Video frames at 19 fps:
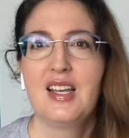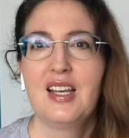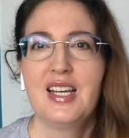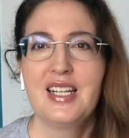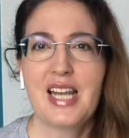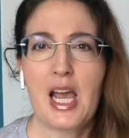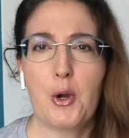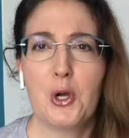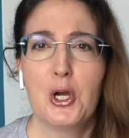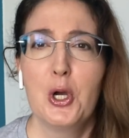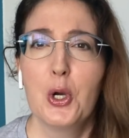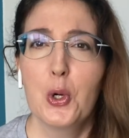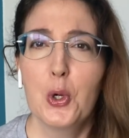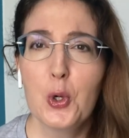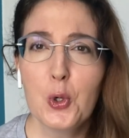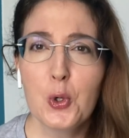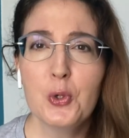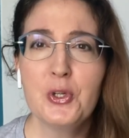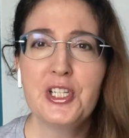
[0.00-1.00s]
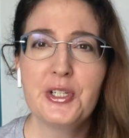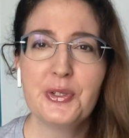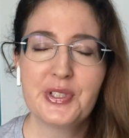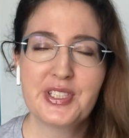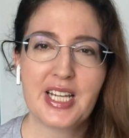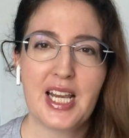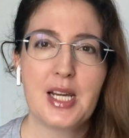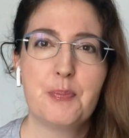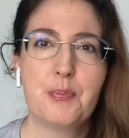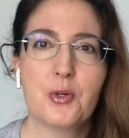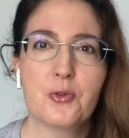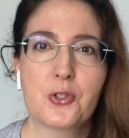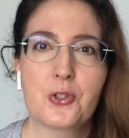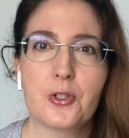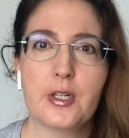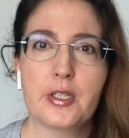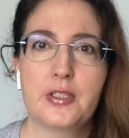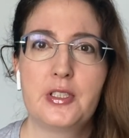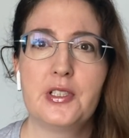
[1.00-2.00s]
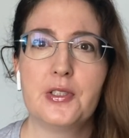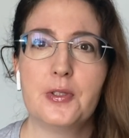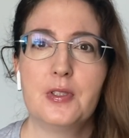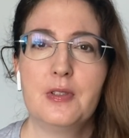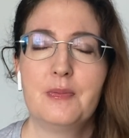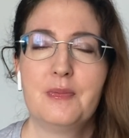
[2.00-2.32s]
Now, who do you say bonjour to?